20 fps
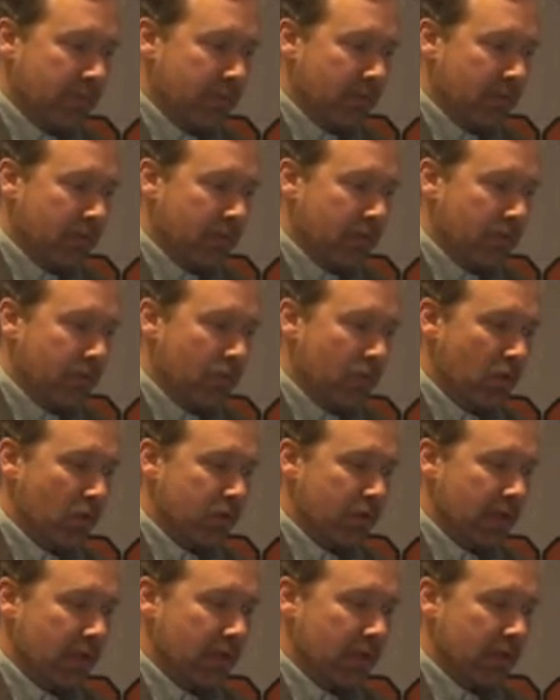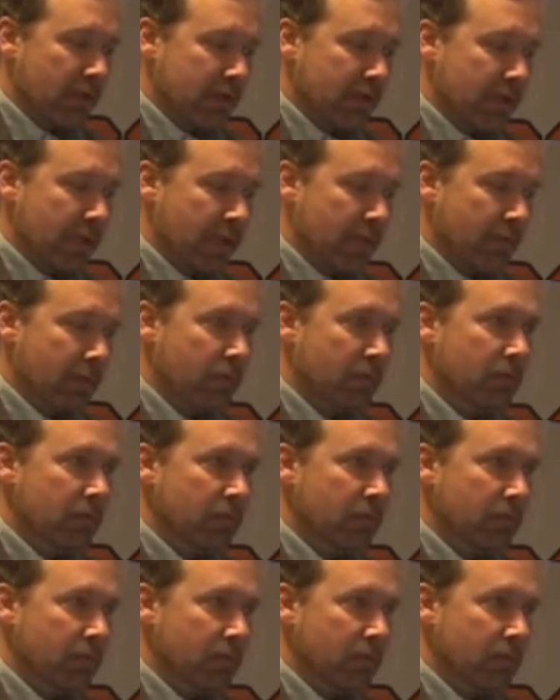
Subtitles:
million rows out of the table.